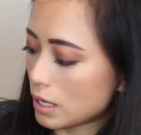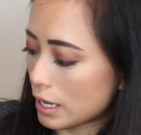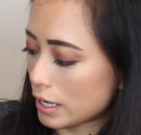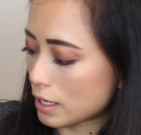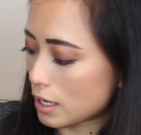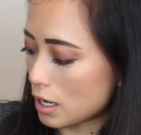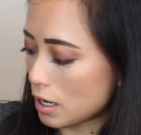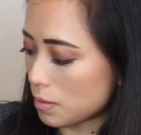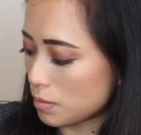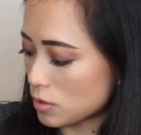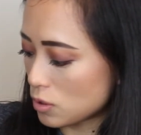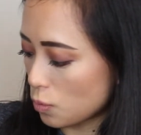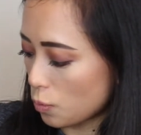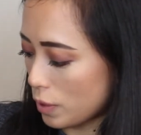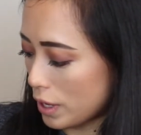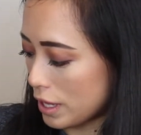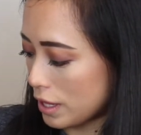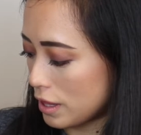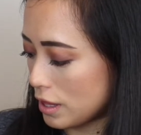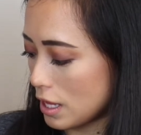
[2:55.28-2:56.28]
It comes
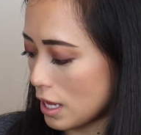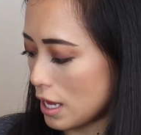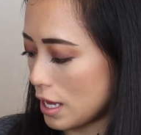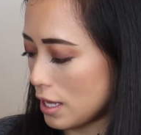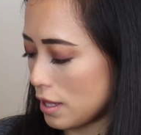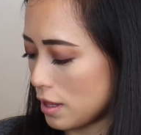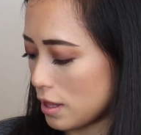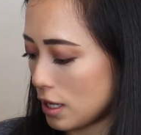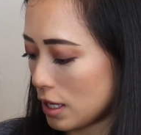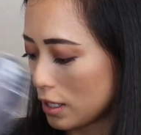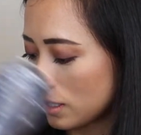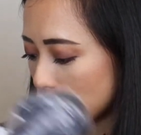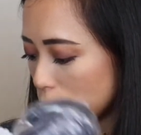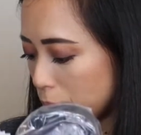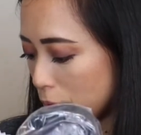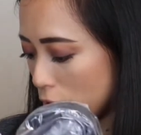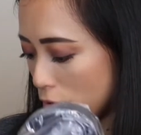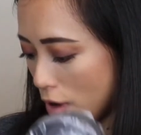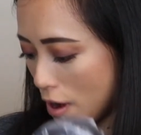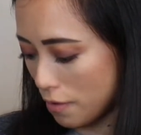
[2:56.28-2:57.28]
with a thing to
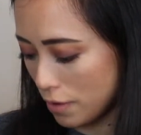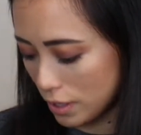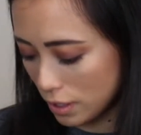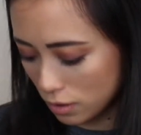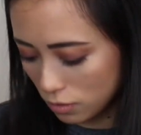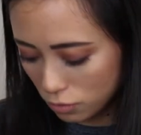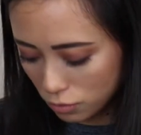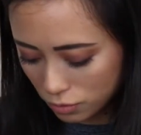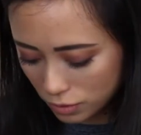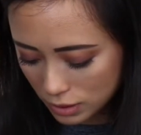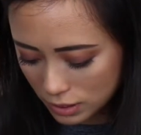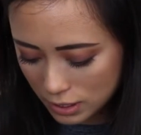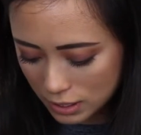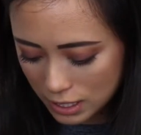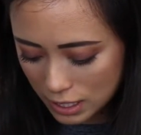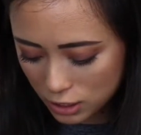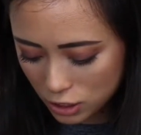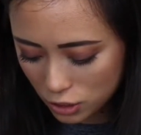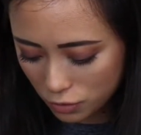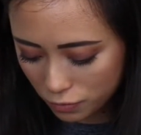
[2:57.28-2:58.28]
put around it. Ooh, this is
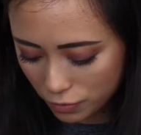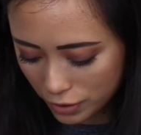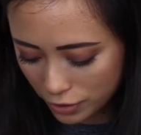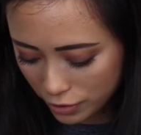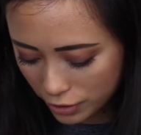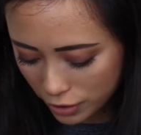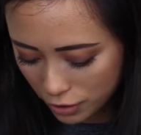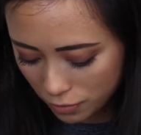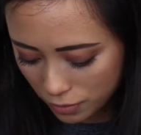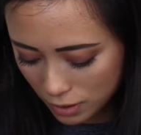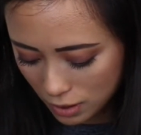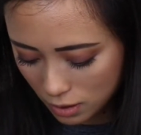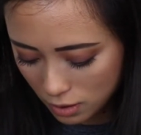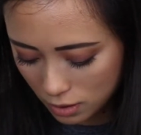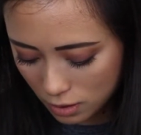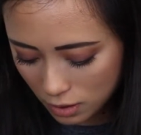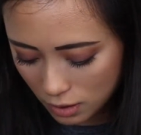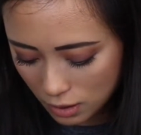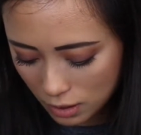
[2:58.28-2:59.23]
actually very cute then.